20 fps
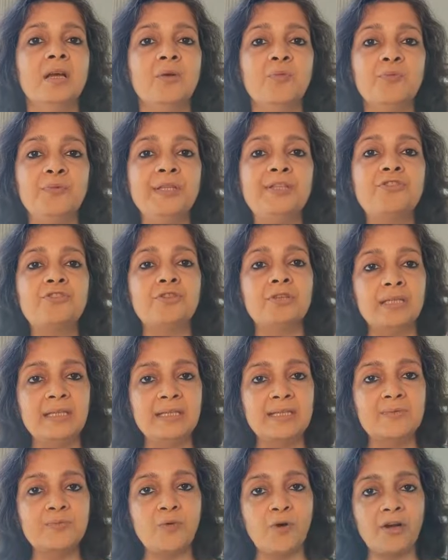which
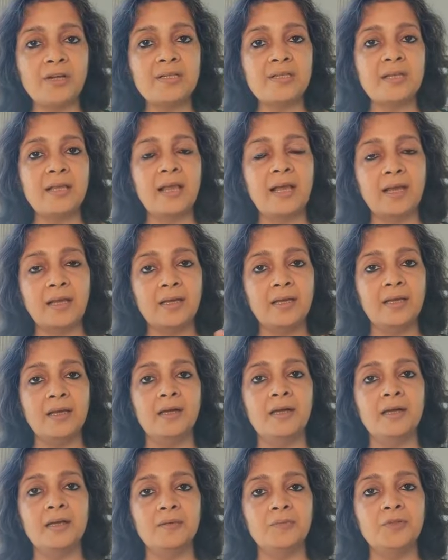is what
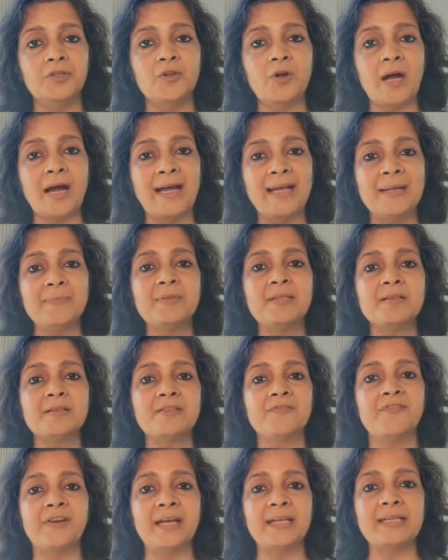I am
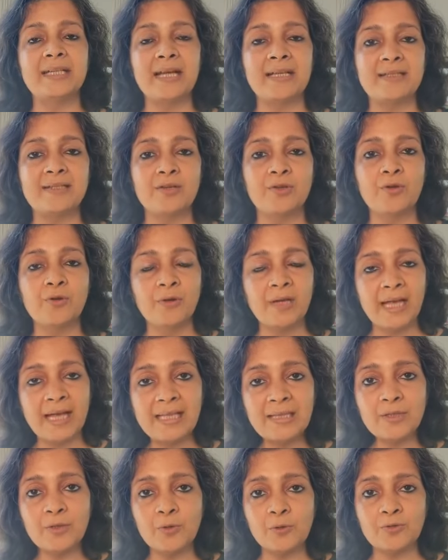certified as a
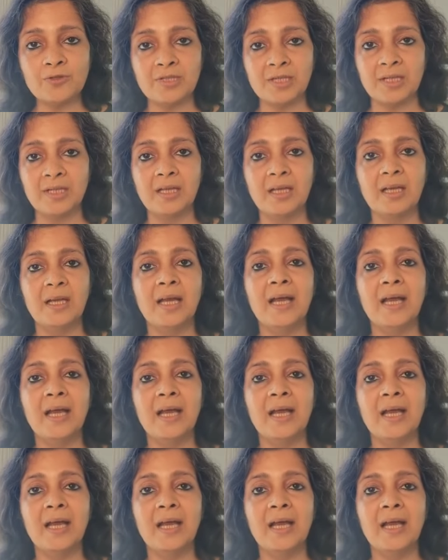health coach in,